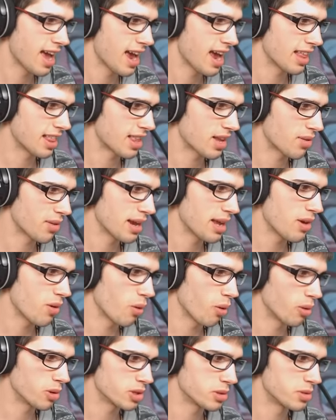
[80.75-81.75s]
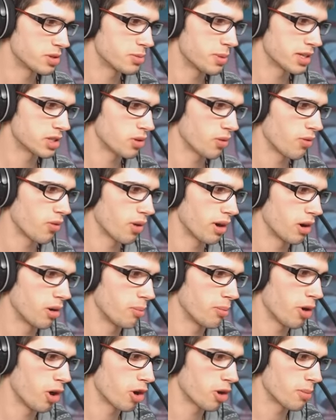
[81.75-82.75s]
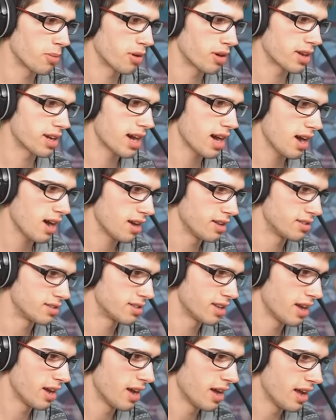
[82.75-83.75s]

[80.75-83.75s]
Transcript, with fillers: and three awesome special foil Pokemon cards.